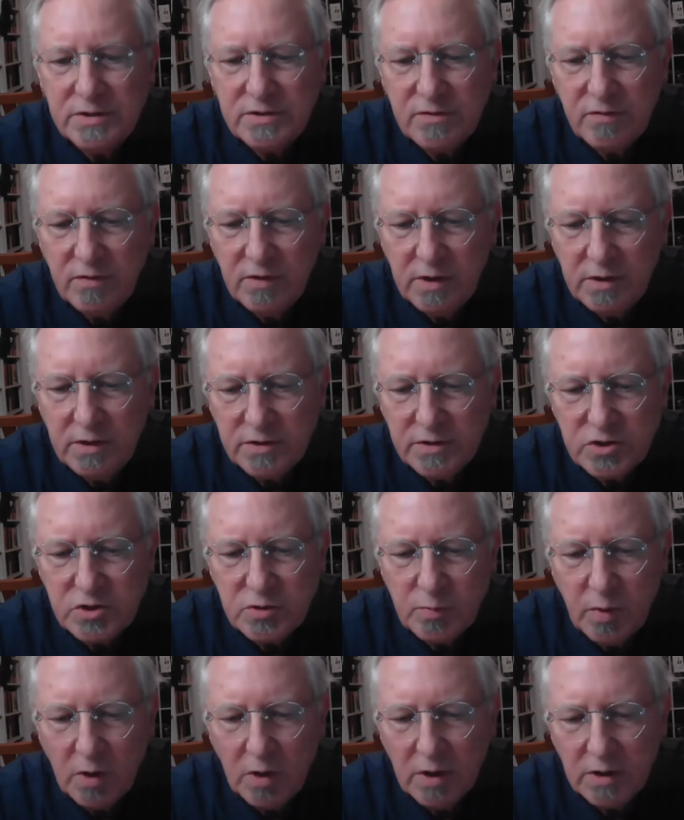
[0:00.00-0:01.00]
as thin as
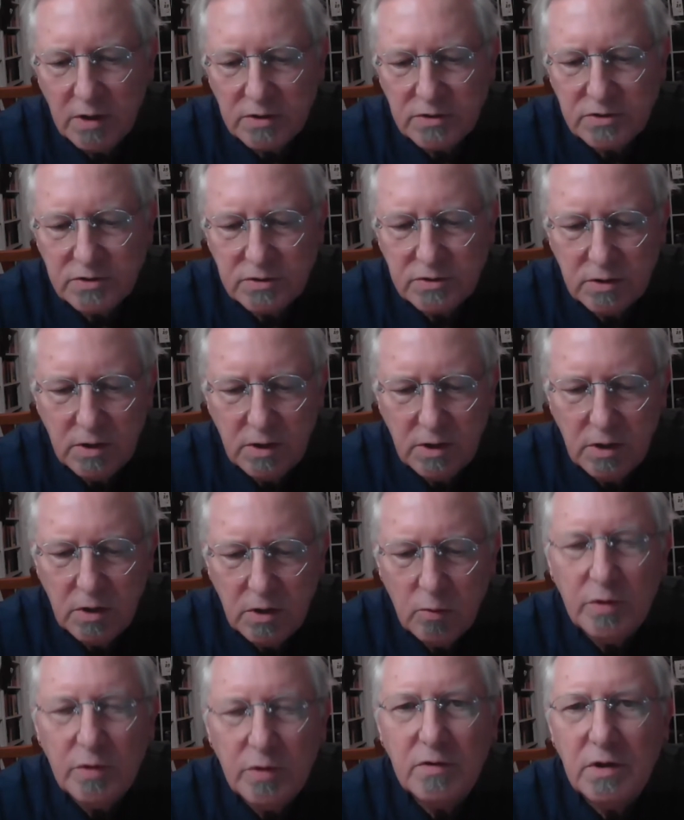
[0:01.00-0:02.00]
sparks,
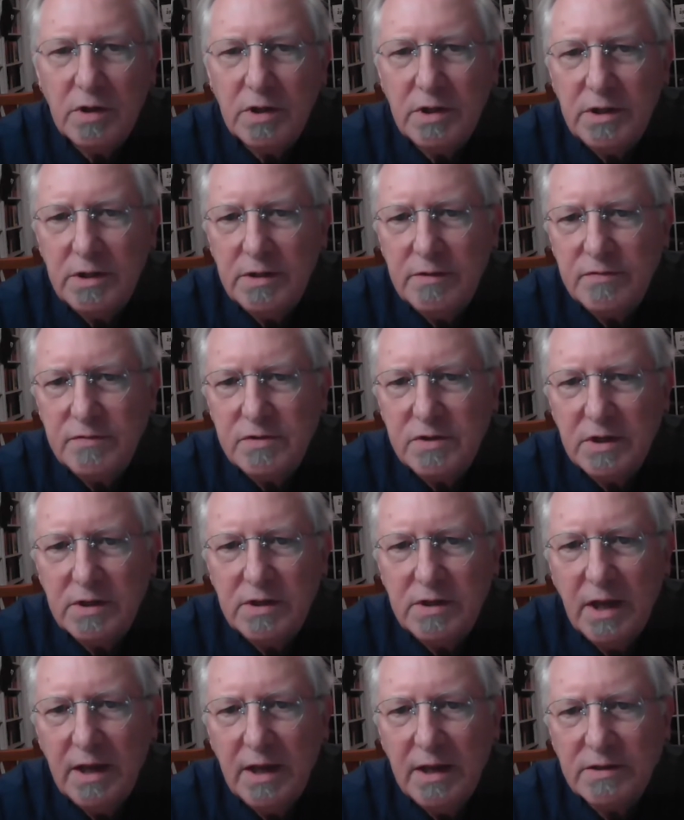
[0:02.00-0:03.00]
with leaves
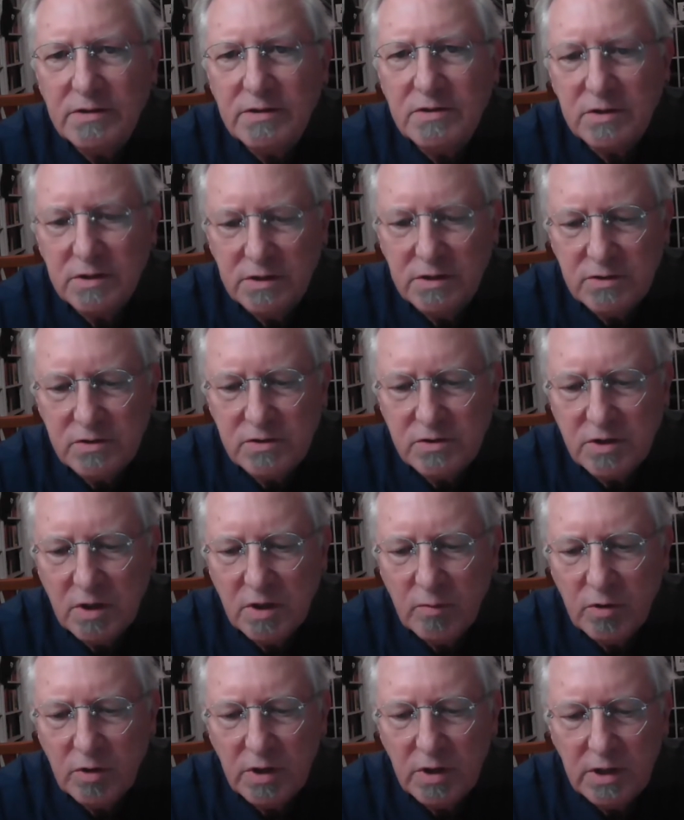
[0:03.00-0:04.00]
that dance in
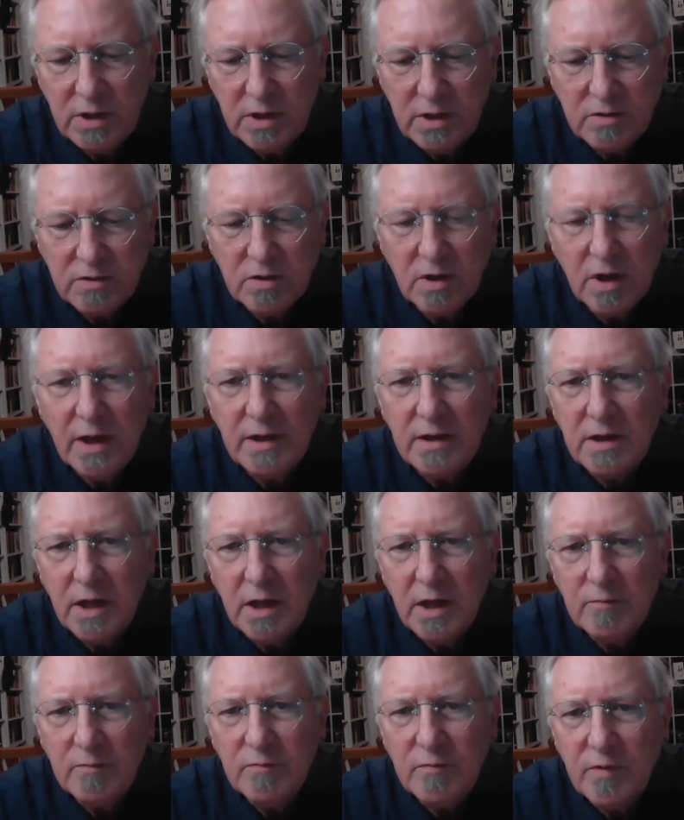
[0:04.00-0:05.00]
summer heat like
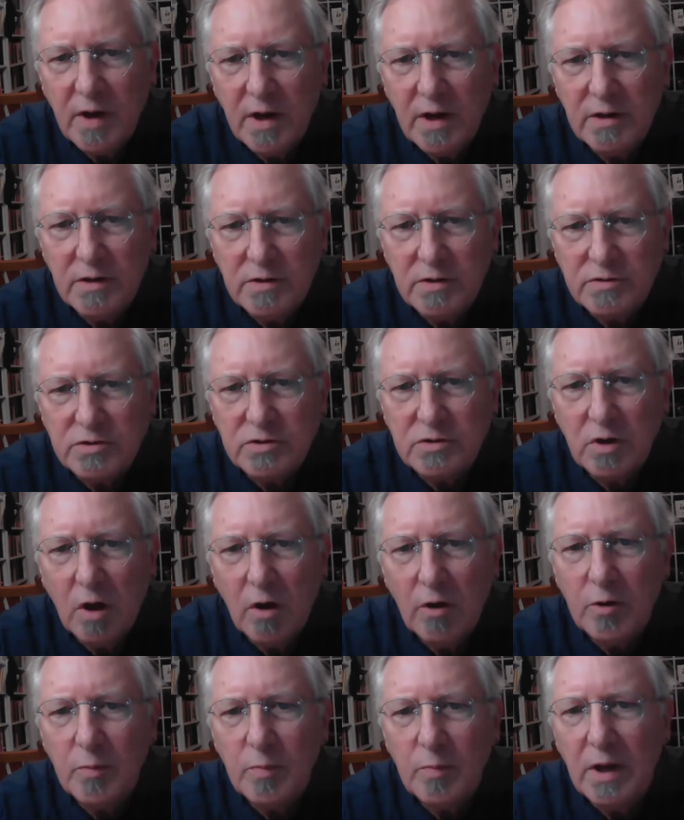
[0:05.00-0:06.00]
campfires
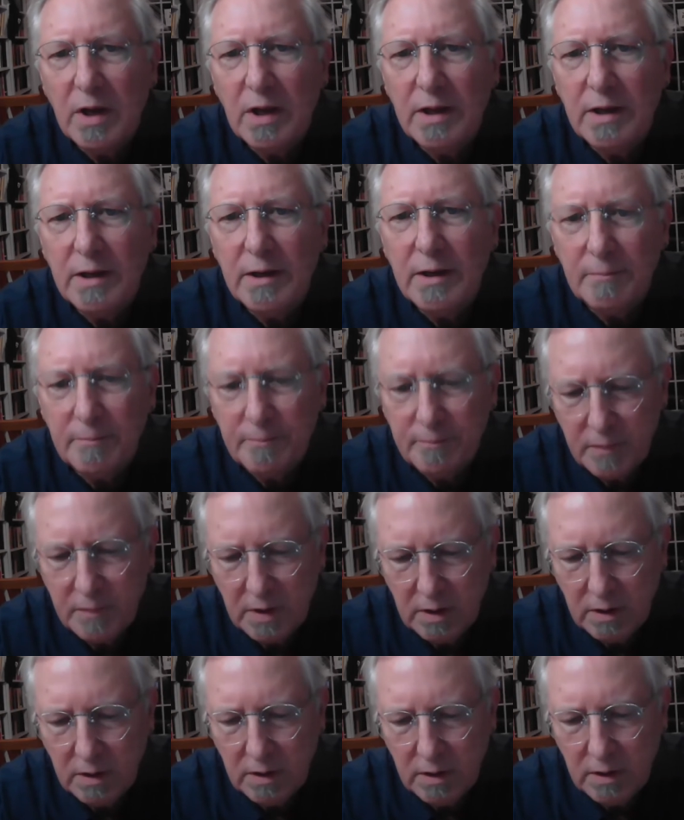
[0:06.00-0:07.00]
on a plain.
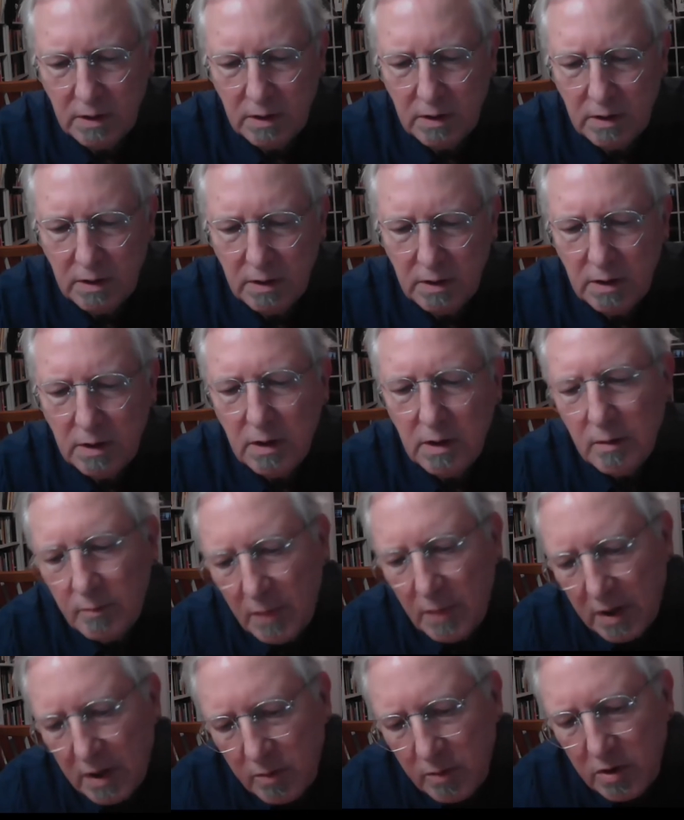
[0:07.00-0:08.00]

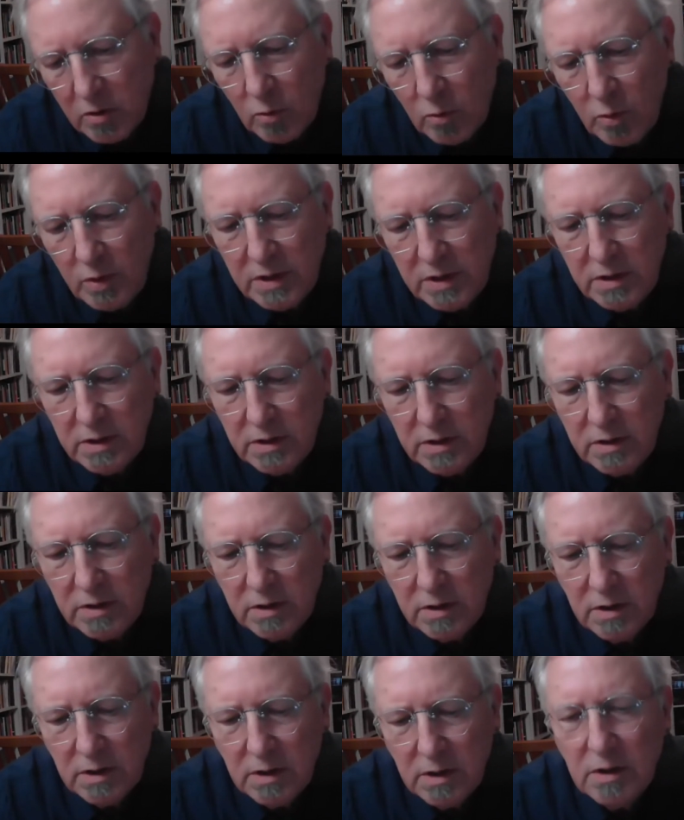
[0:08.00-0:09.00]
Make me a weed,
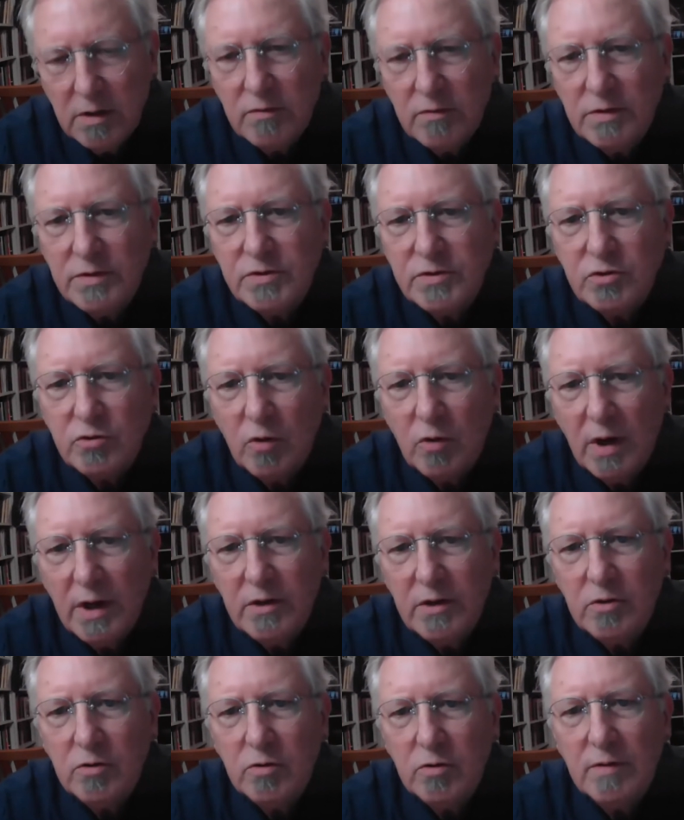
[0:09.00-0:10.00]
the
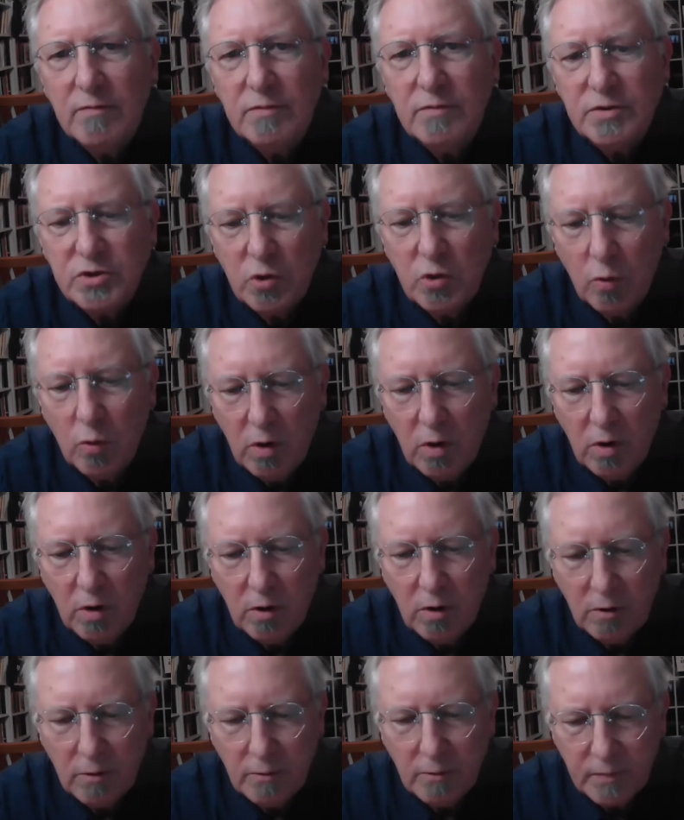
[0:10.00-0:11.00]
strider of the
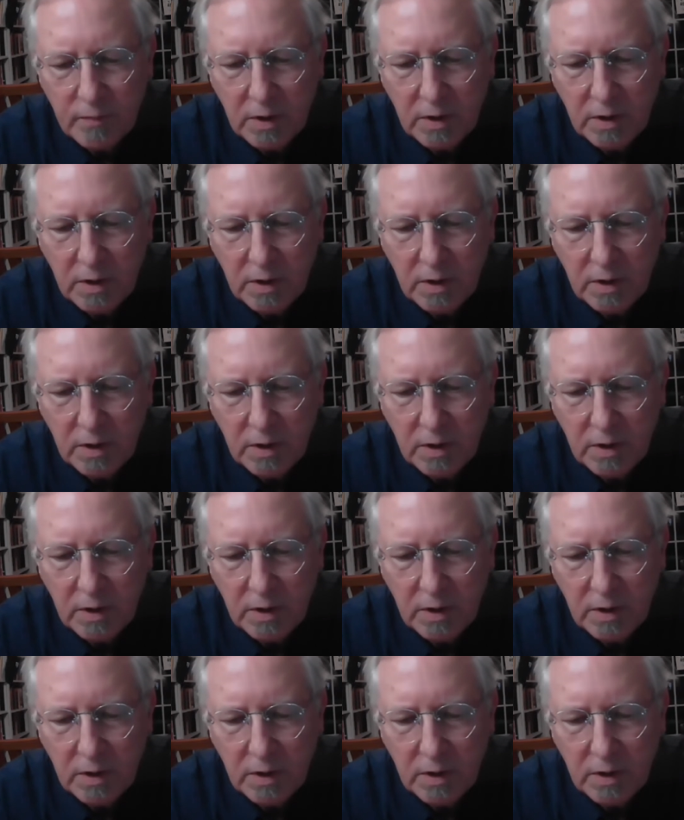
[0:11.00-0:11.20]
squall,